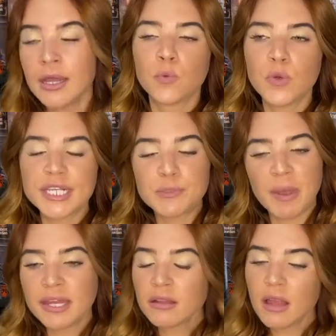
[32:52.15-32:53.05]
We
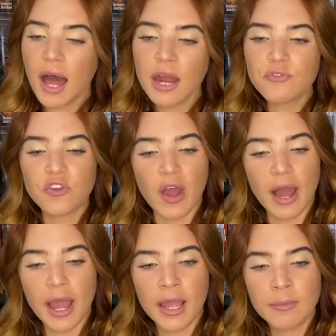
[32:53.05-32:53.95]
spend a lot of
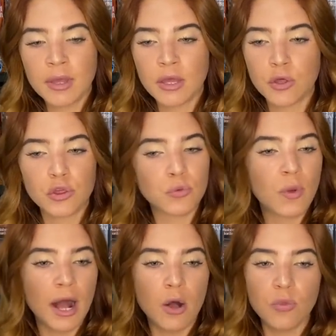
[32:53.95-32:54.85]
time
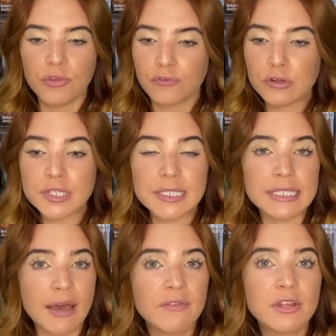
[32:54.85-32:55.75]
throughout the first
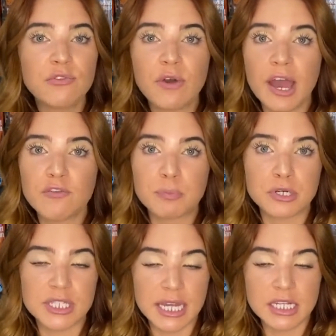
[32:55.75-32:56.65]

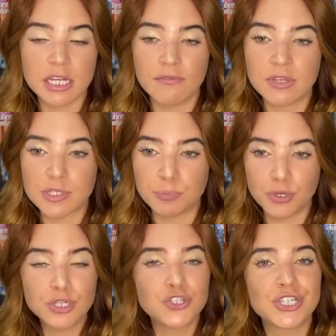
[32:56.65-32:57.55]
75% of this
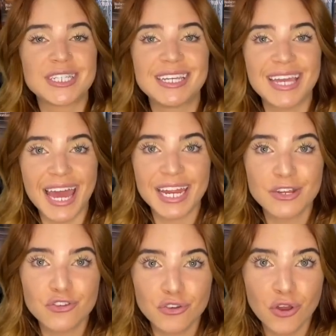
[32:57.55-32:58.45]
book just
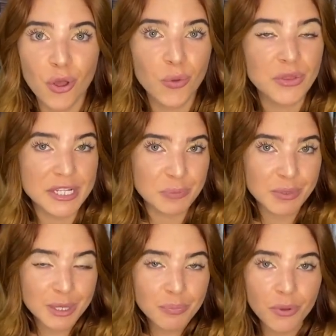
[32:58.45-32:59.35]
getting to know these
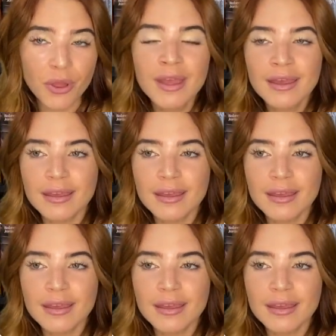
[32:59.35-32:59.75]
people,